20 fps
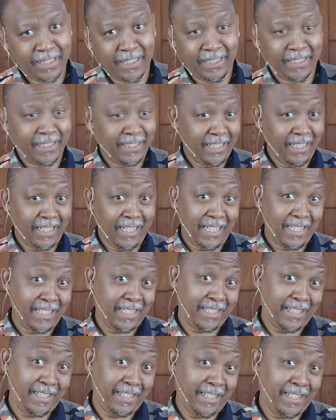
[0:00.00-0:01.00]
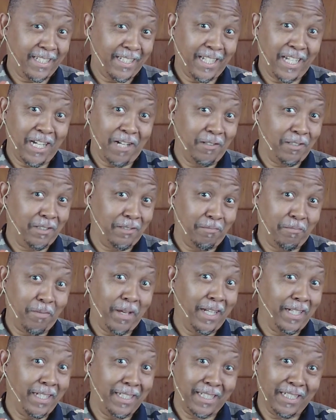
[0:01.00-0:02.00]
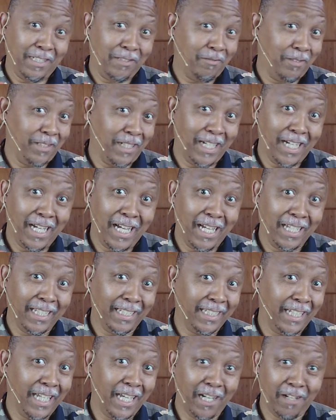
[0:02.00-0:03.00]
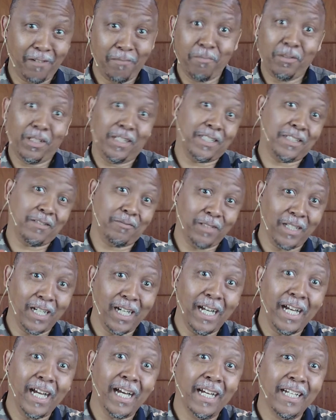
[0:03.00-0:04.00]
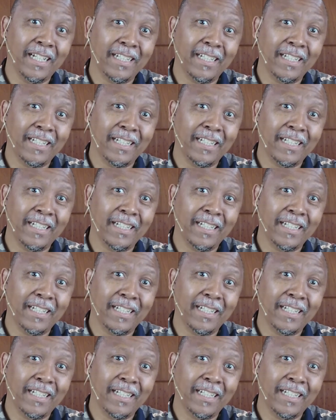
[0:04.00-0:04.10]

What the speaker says: that realizes just how dependent we are and helpless we are,